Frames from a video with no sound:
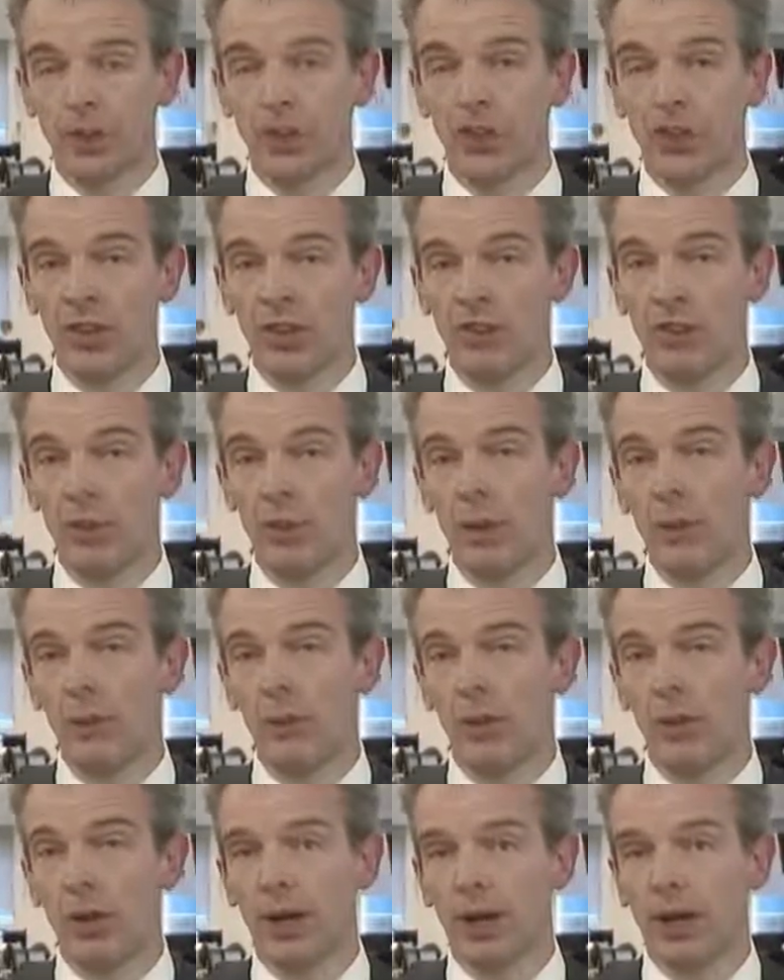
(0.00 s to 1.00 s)
a
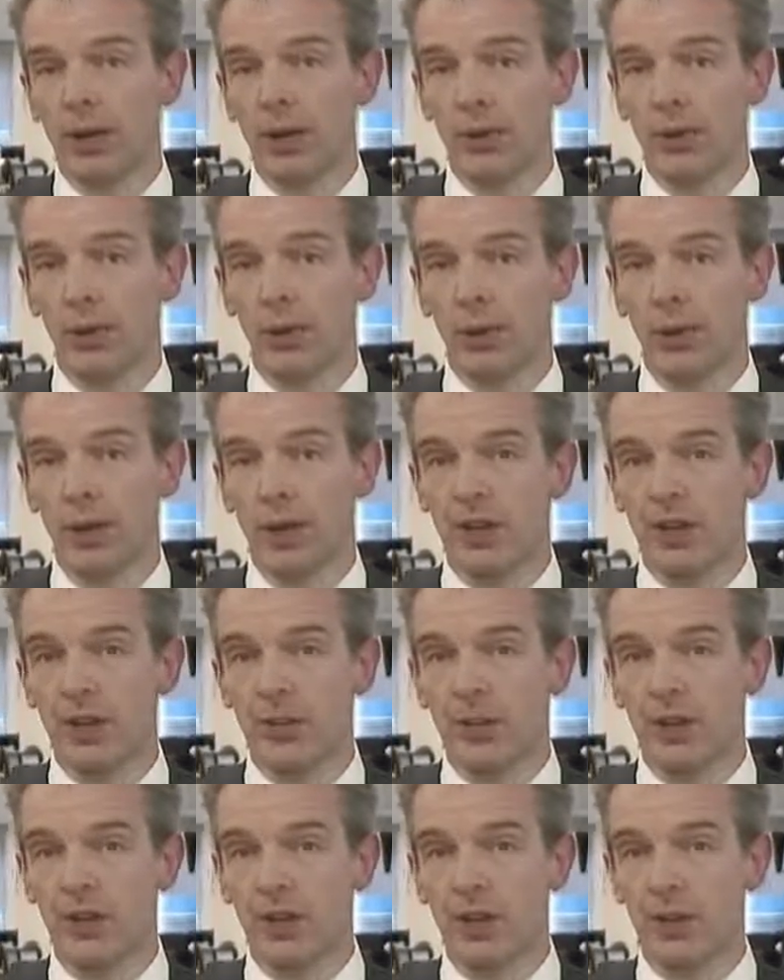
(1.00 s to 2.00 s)
61.8
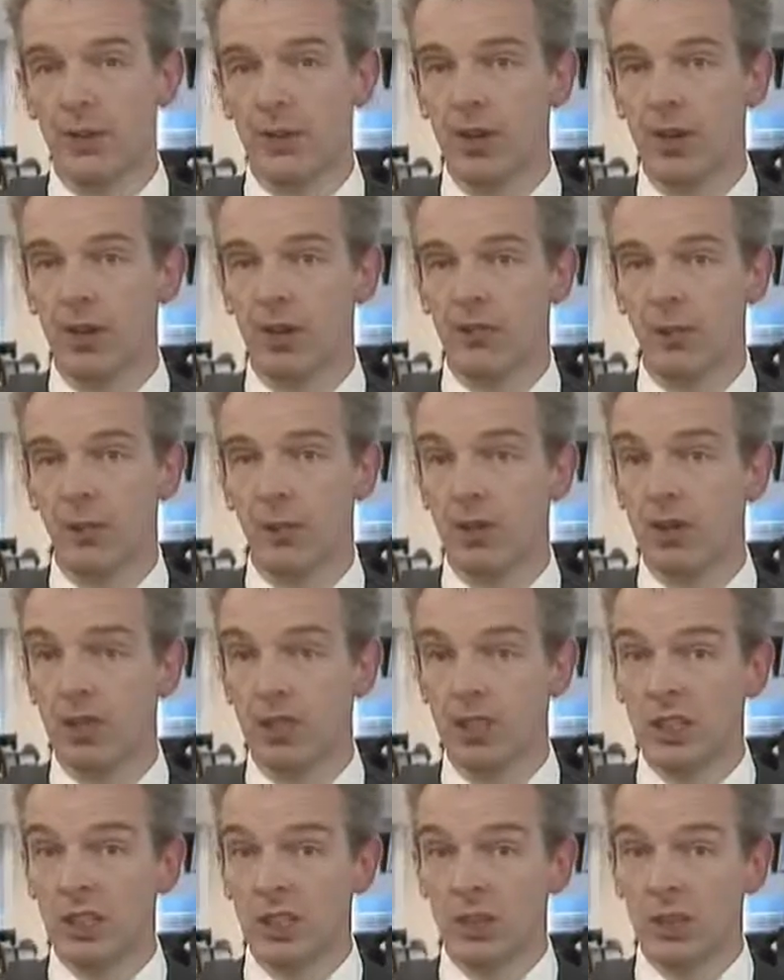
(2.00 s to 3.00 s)
Fibonacci retracement level
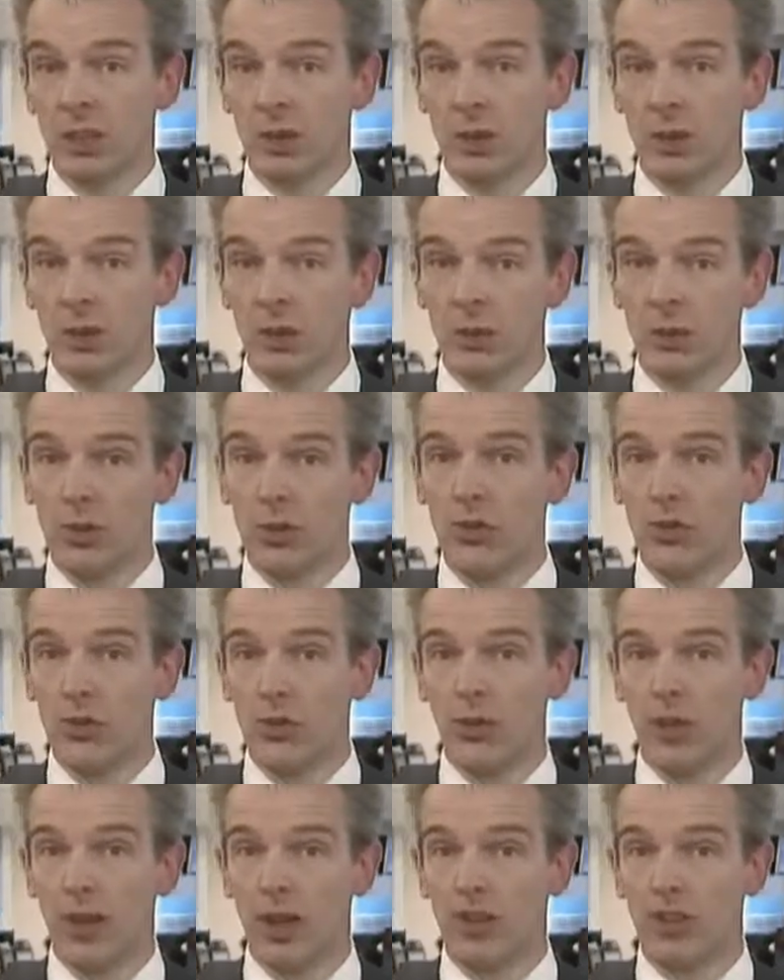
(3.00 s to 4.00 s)
from the
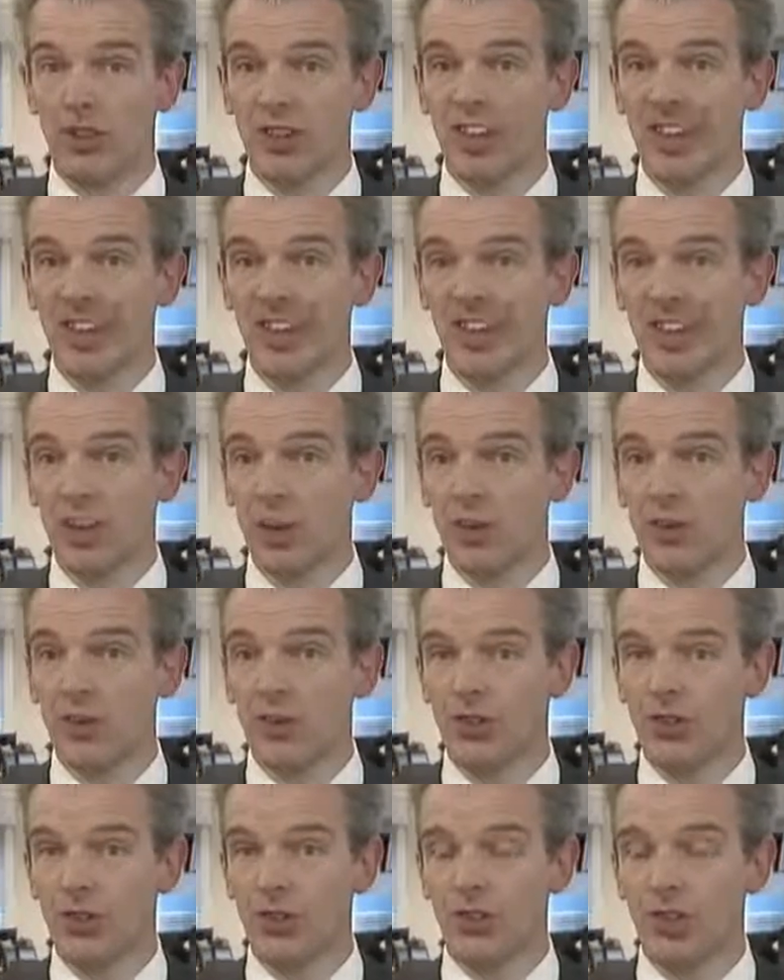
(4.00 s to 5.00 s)
2008
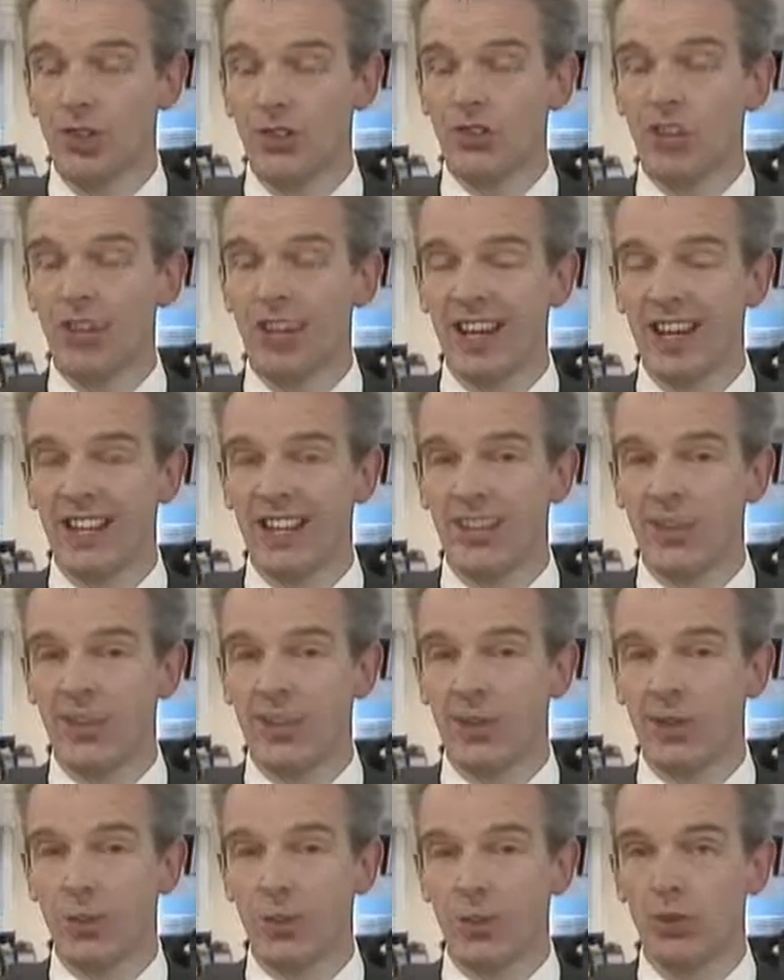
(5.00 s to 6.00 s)
lows at 680
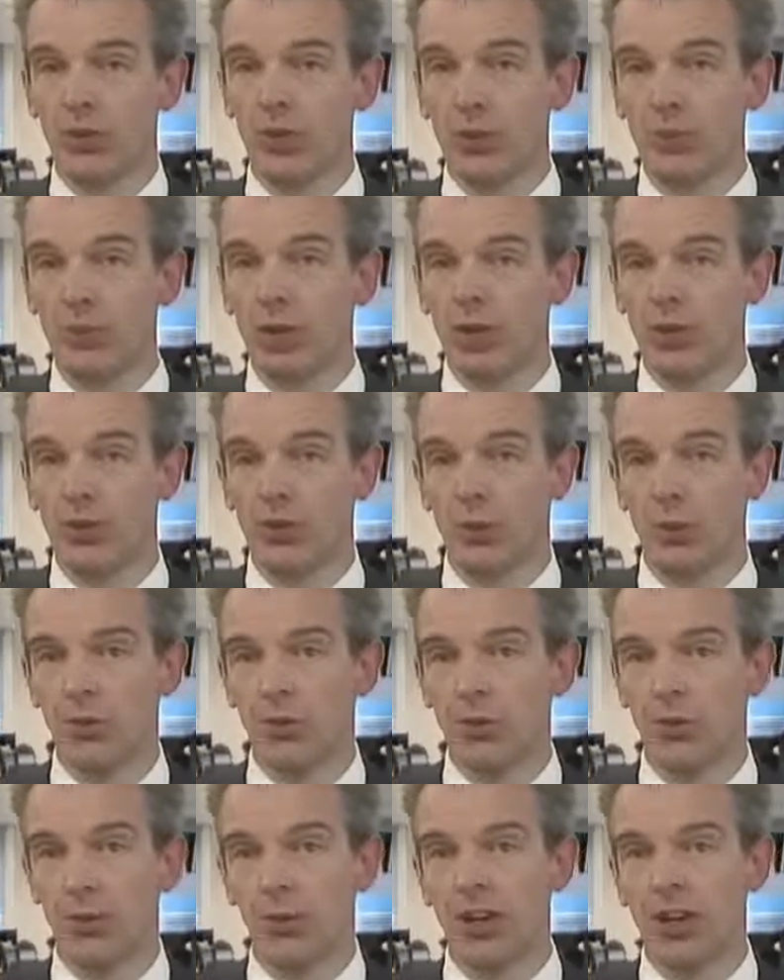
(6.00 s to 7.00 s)
to the all-time highs that
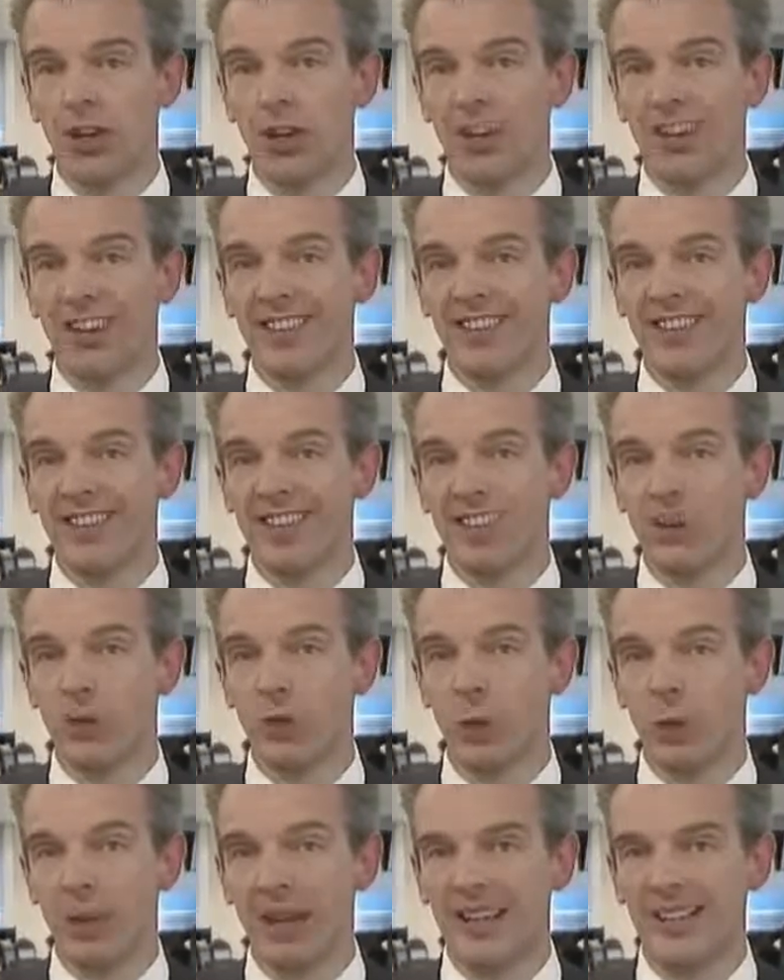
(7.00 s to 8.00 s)
we saw at
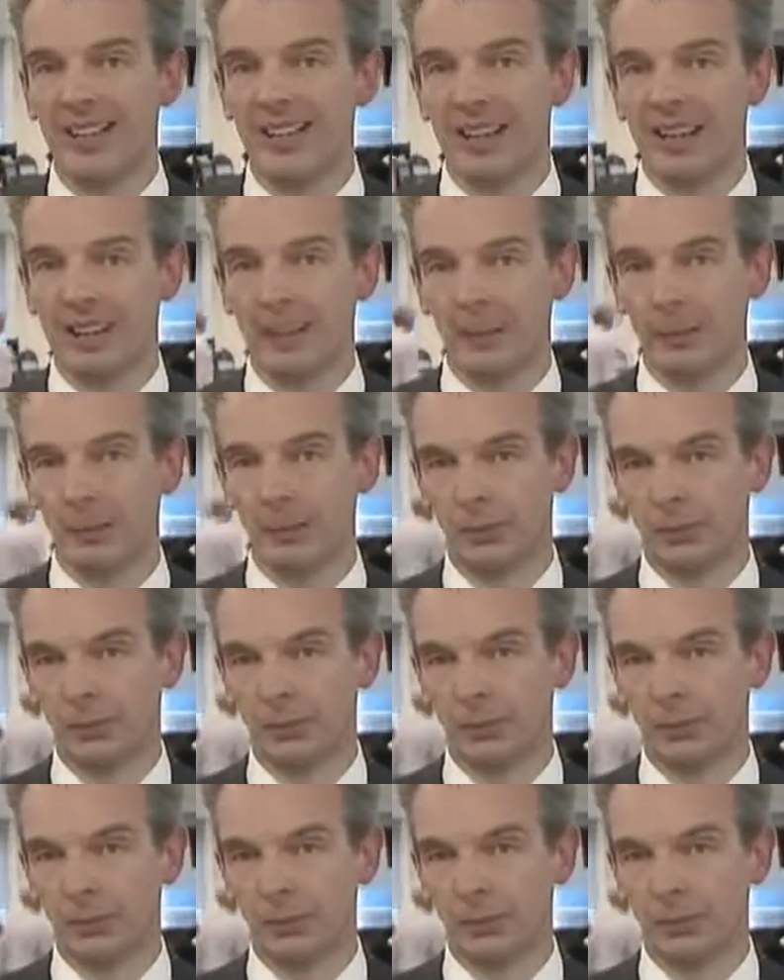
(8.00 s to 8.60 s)
1920.